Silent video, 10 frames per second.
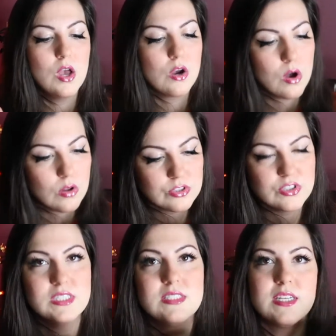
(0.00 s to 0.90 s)

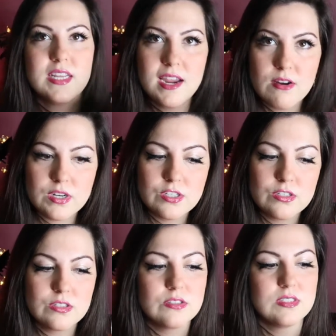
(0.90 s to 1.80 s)
cauldrons and
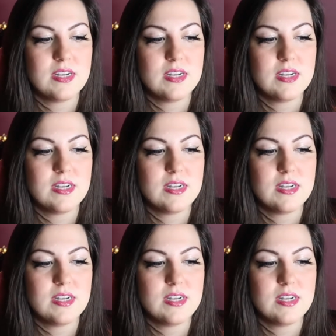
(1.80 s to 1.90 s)
characters,